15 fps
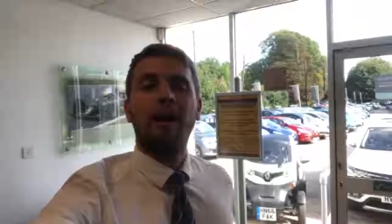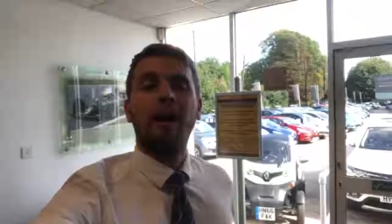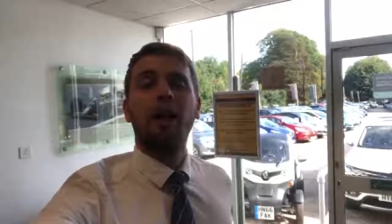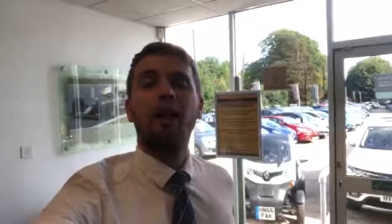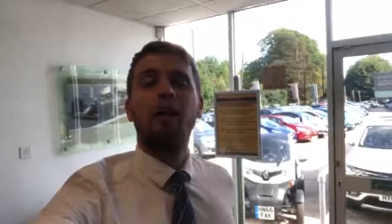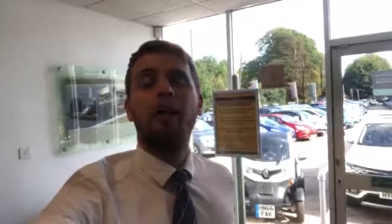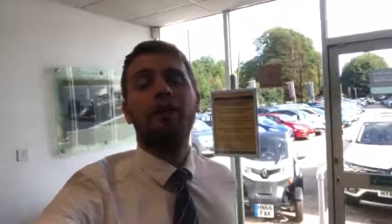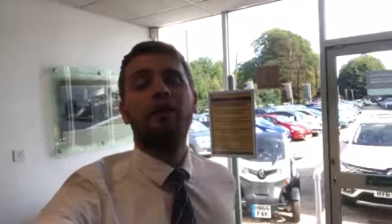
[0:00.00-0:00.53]

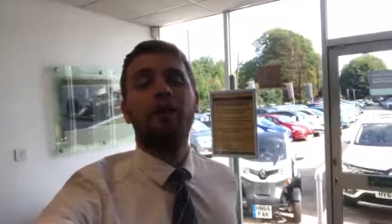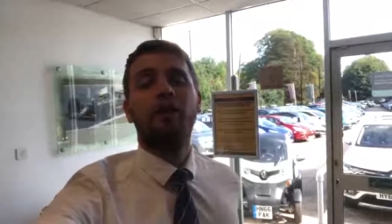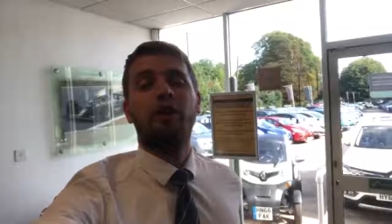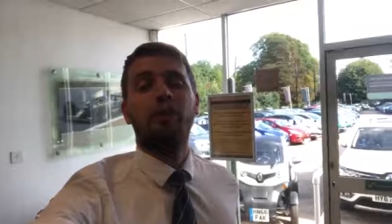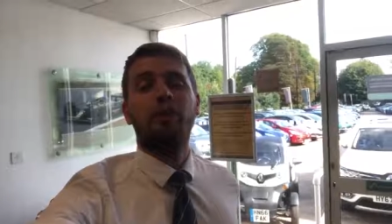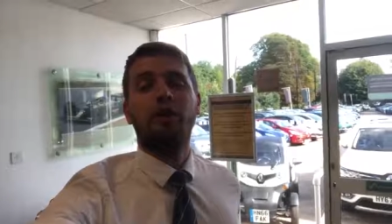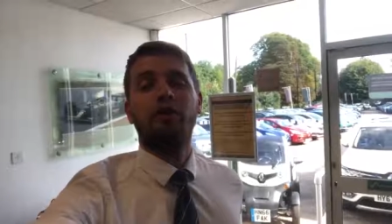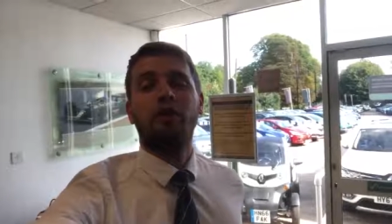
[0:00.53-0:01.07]
Hello, and thank you
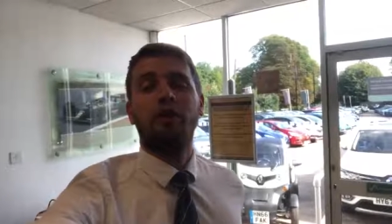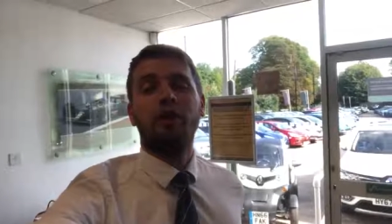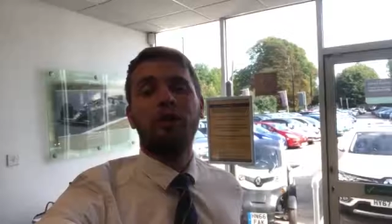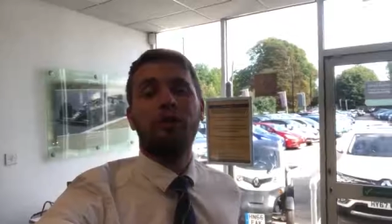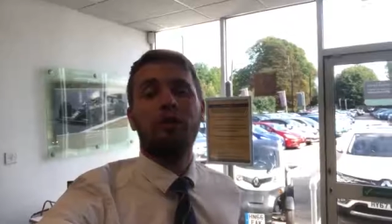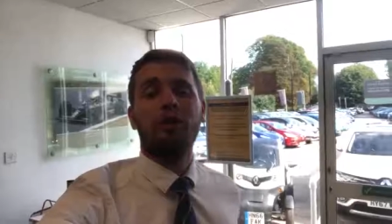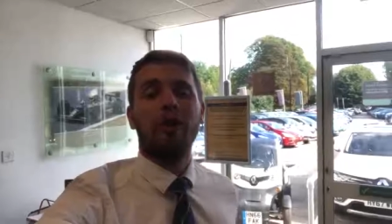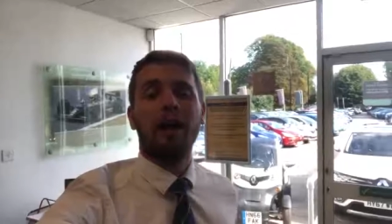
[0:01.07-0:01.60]
very much for
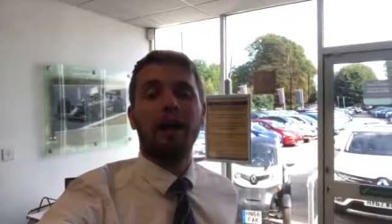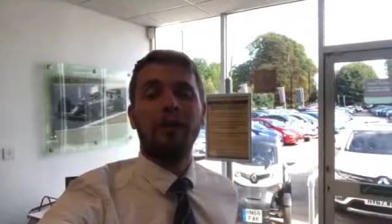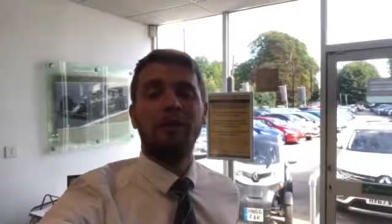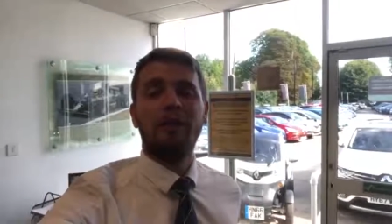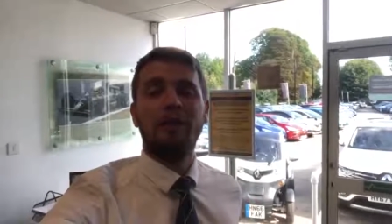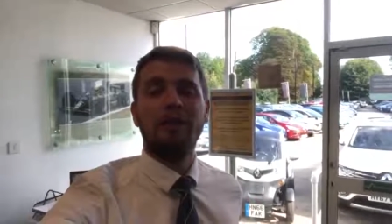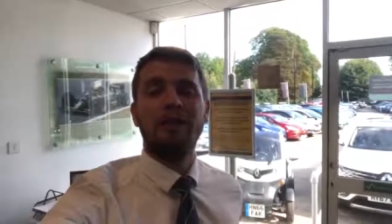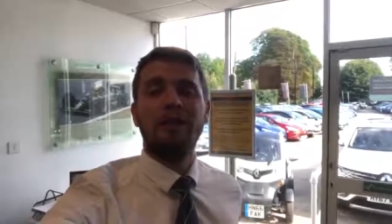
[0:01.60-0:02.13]
looking through our
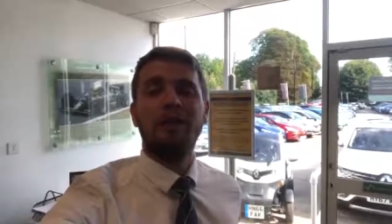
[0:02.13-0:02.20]
adverts.